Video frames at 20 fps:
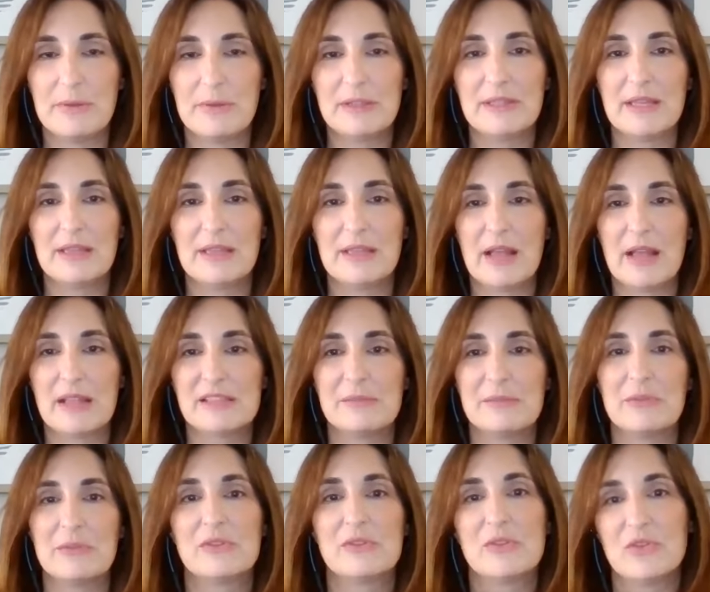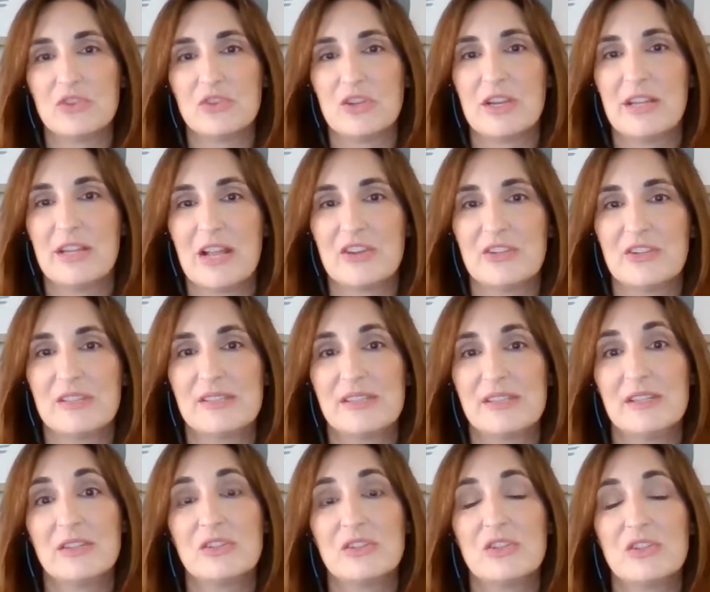building on some of those social connections
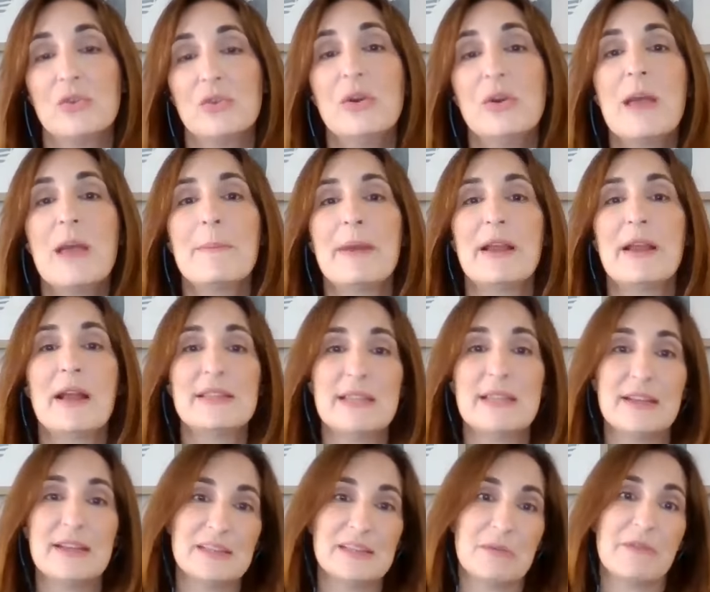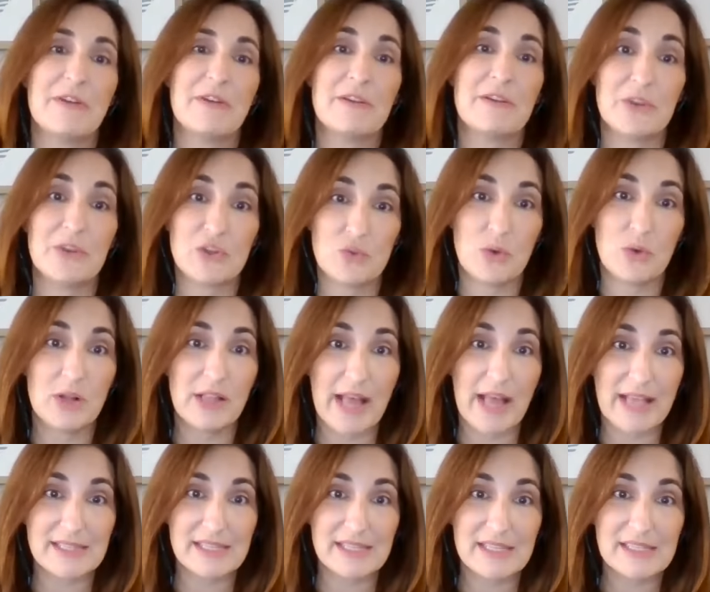still too, by attending some of our virtual
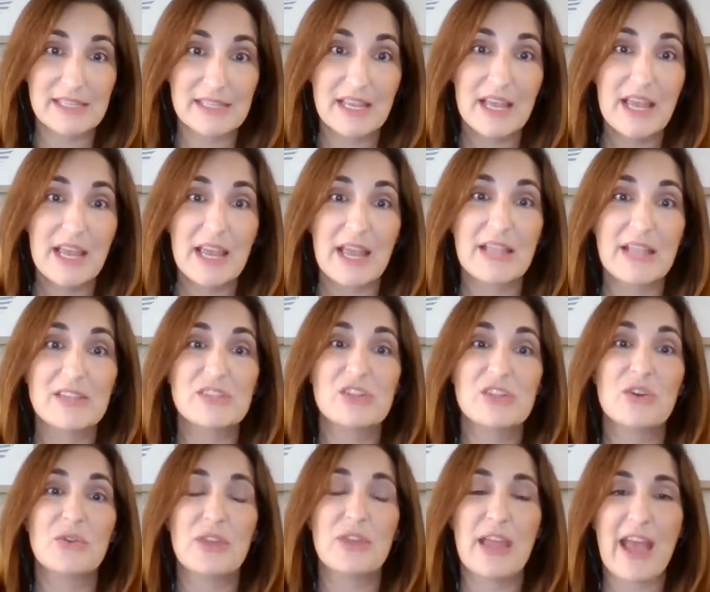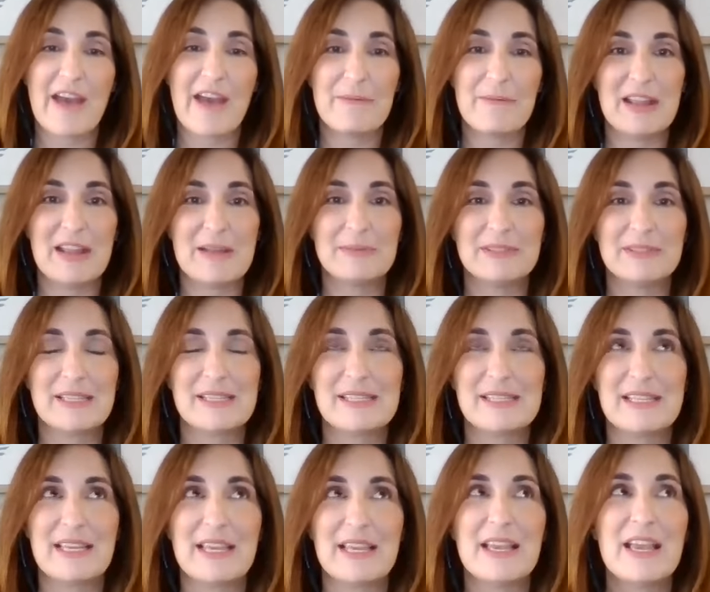classes. And so they have been able to
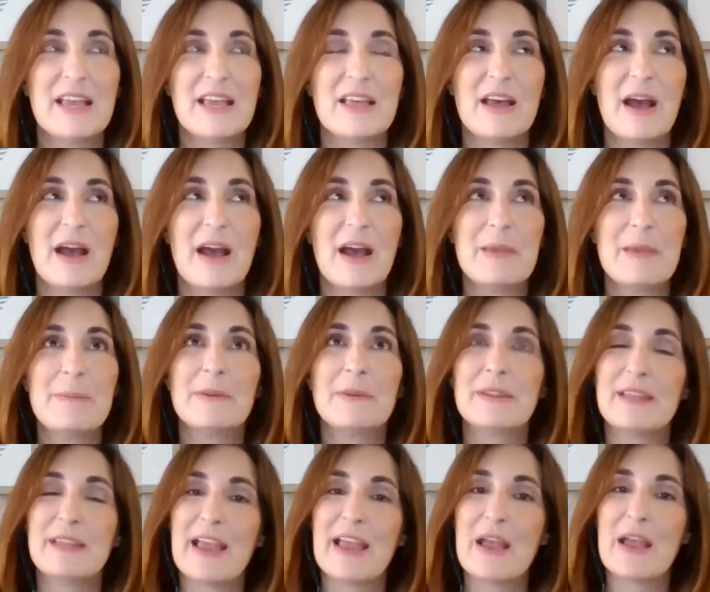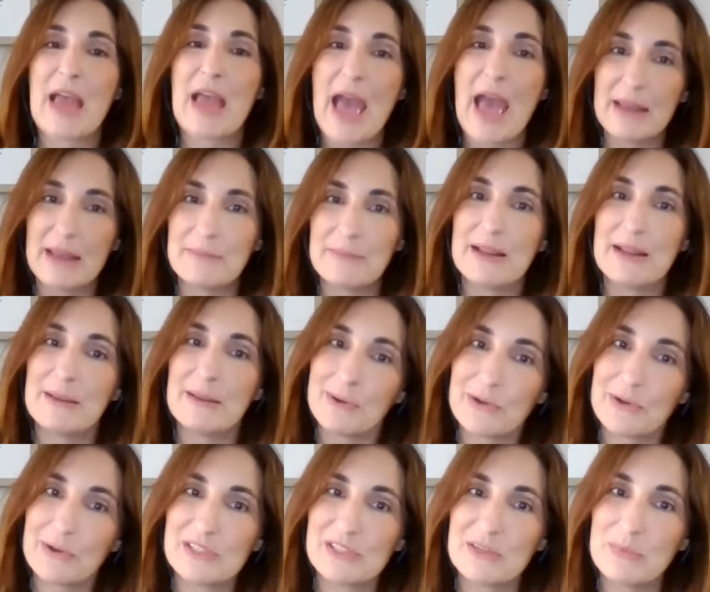see people that they had been in
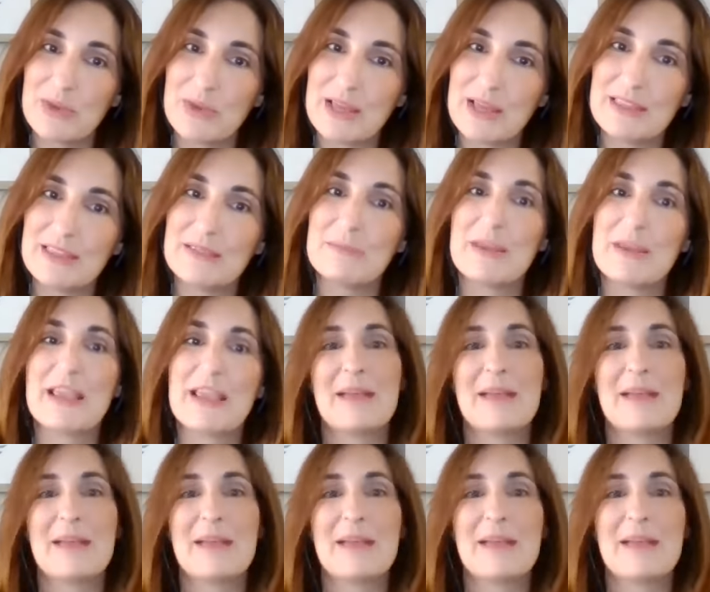person with, and